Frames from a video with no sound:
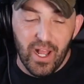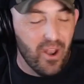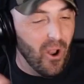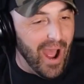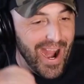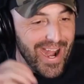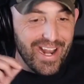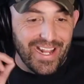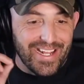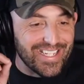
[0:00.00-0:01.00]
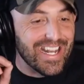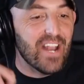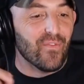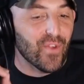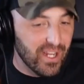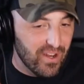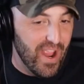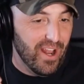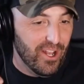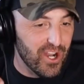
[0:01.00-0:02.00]
No, I need a significant
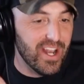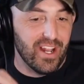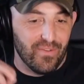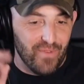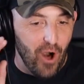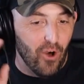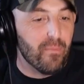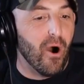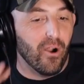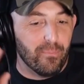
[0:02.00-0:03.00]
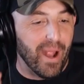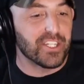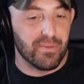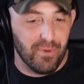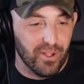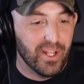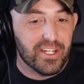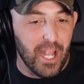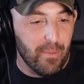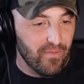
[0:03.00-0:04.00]
advantage. I need a volleyball or basketball
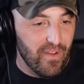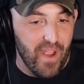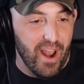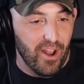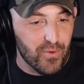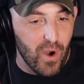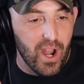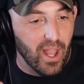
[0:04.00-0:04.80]
type of advantage, right?